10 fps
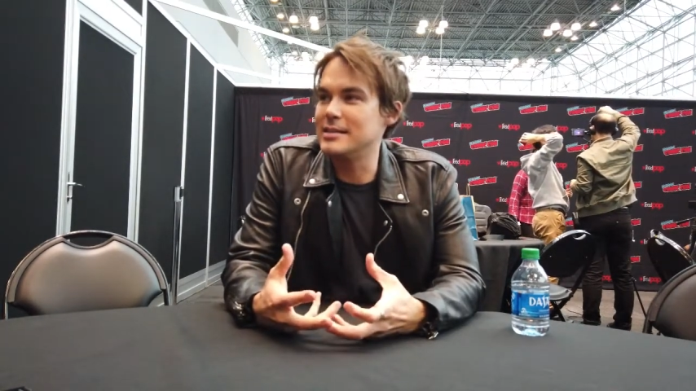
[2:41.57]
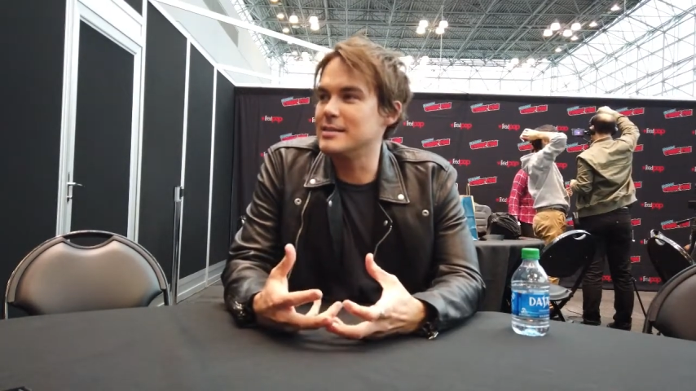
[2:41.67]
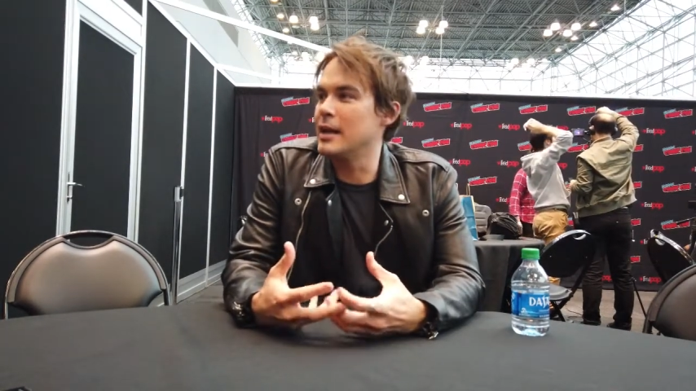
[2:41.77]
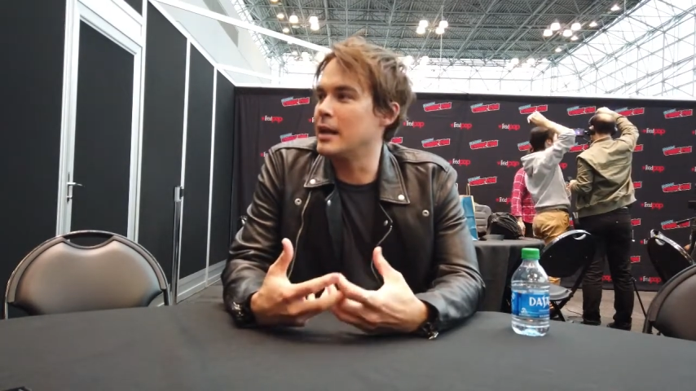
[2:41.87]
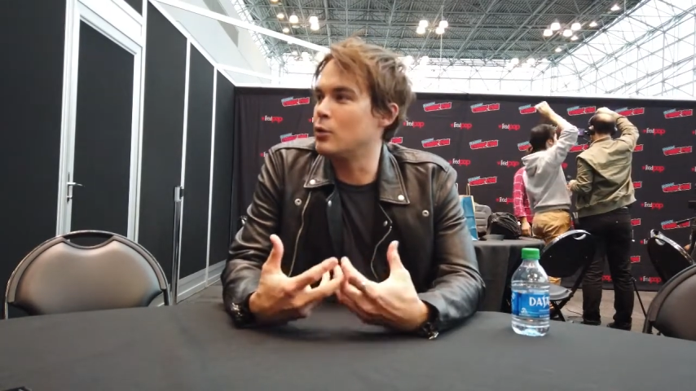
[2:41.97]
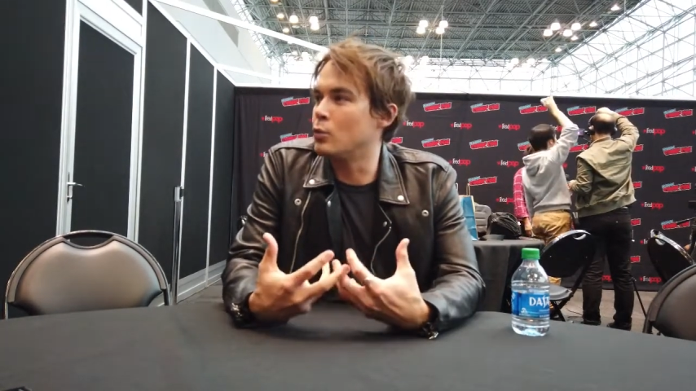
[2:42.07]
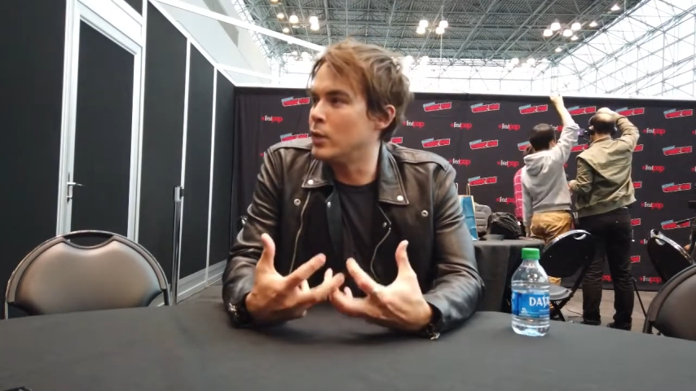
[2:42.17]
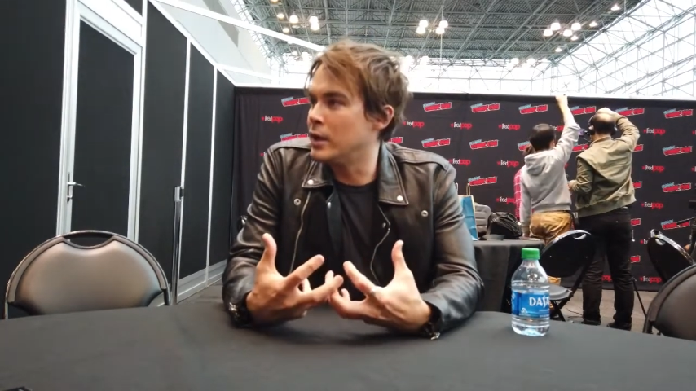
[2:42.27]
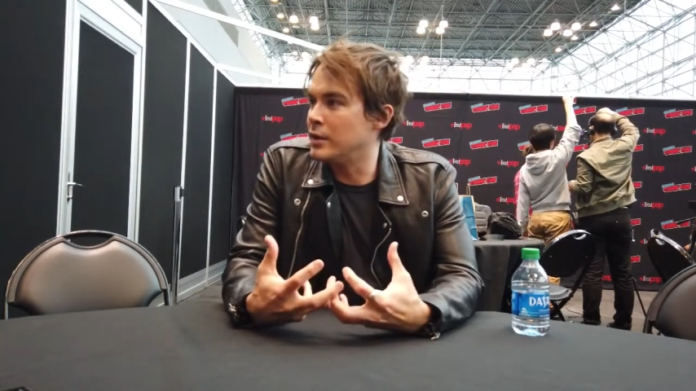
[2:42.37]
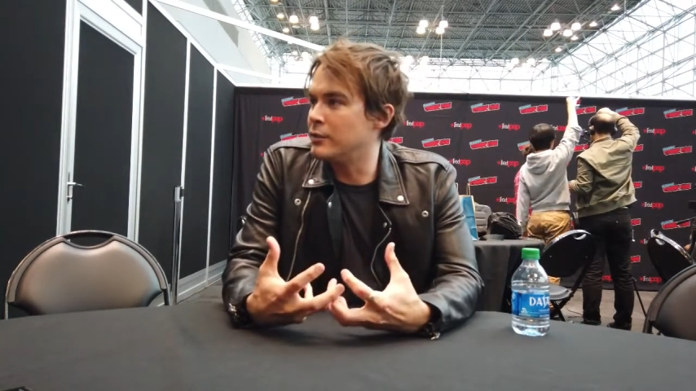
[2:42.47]
He's like
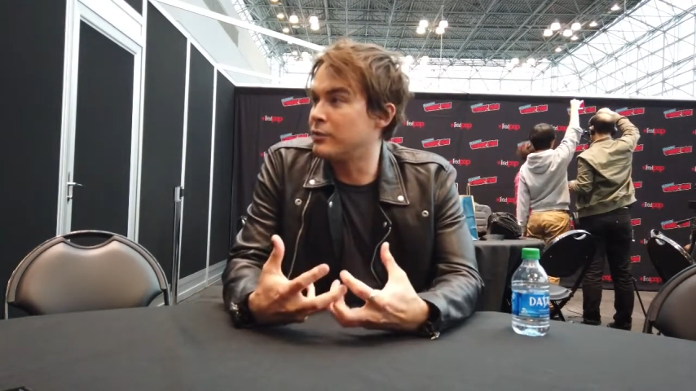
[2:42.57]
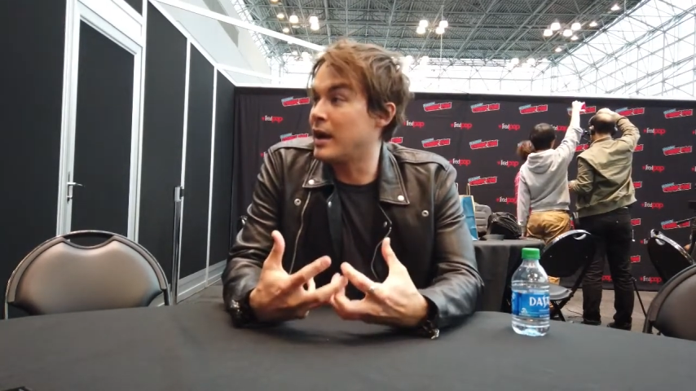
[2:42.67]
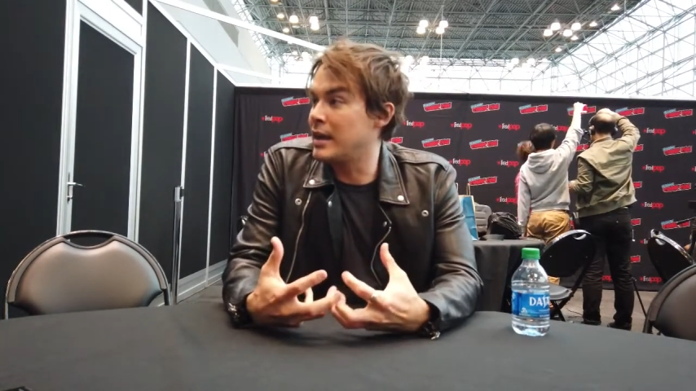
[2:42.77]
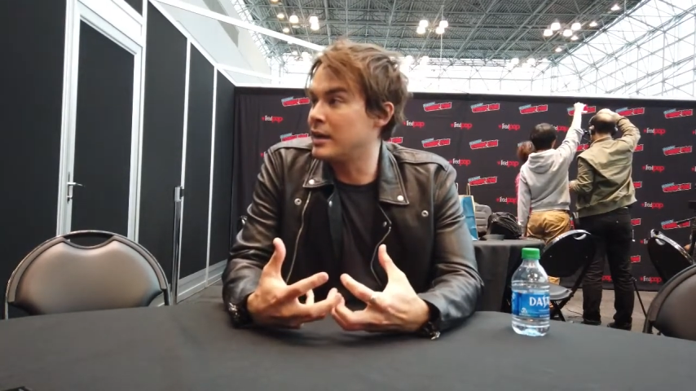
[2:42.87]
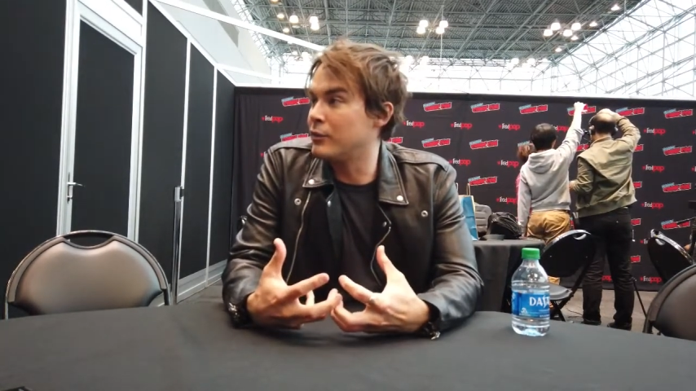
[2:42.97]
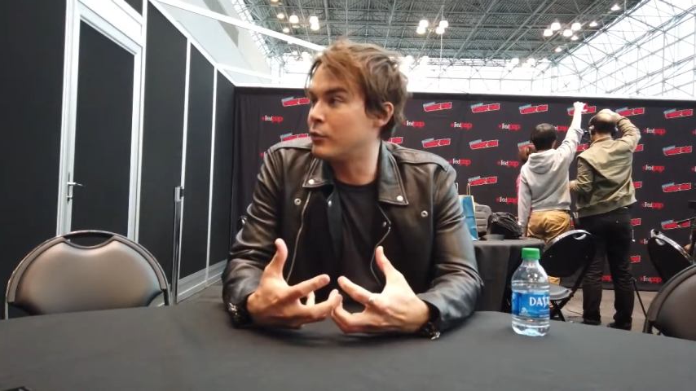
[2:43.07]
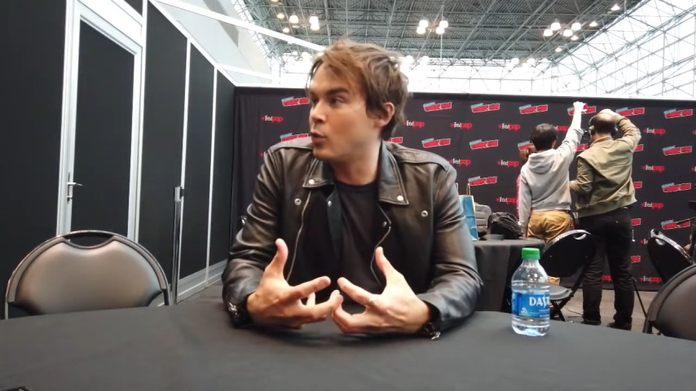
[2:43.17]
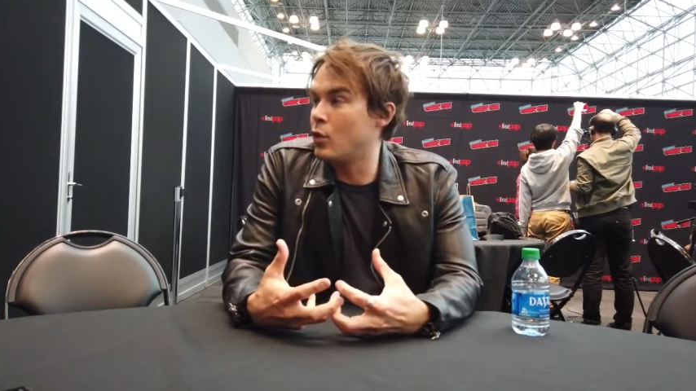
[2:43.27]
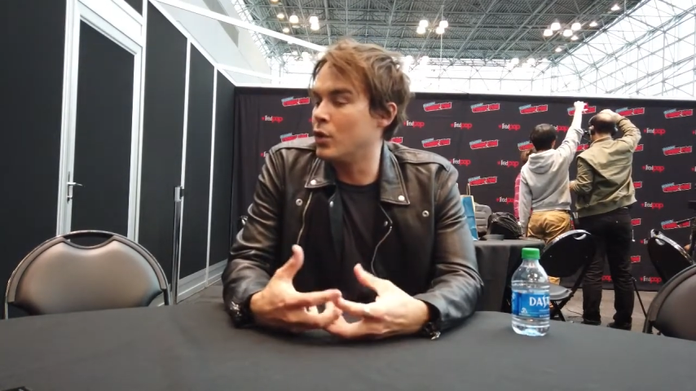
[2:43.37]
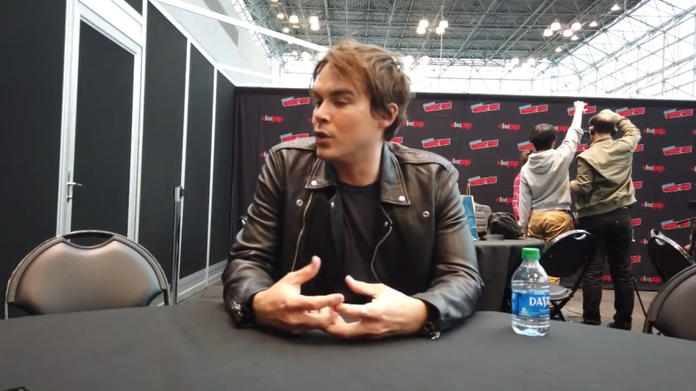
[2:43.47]
really fighting
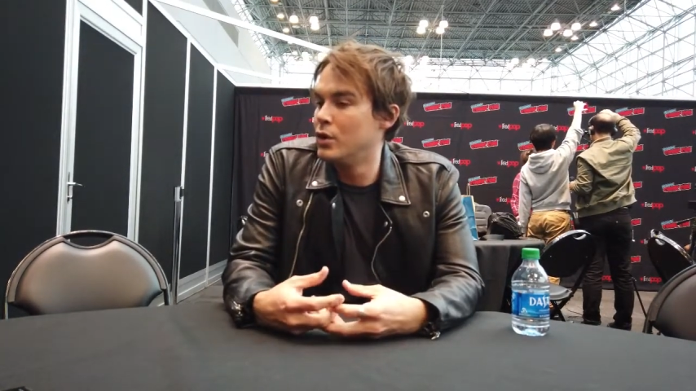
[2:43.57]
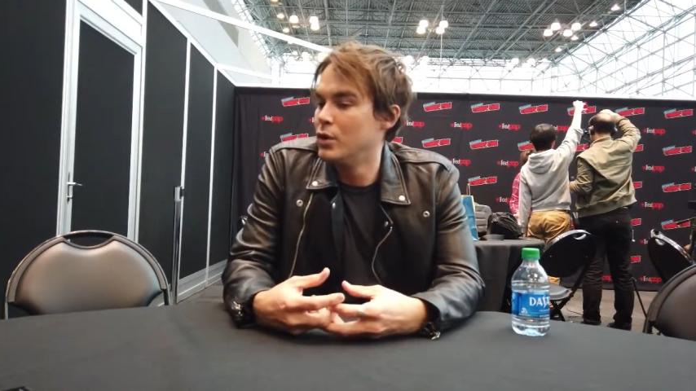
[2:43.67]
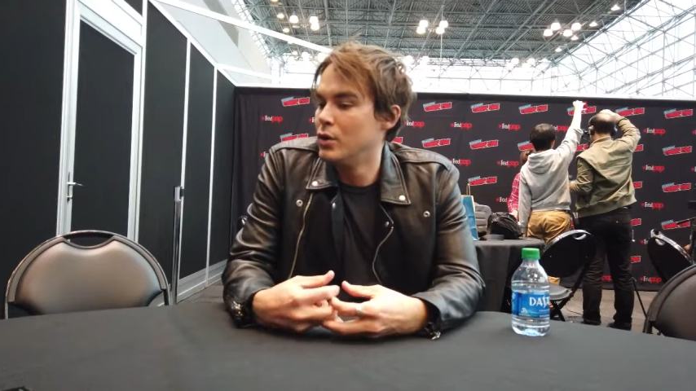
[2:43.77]
for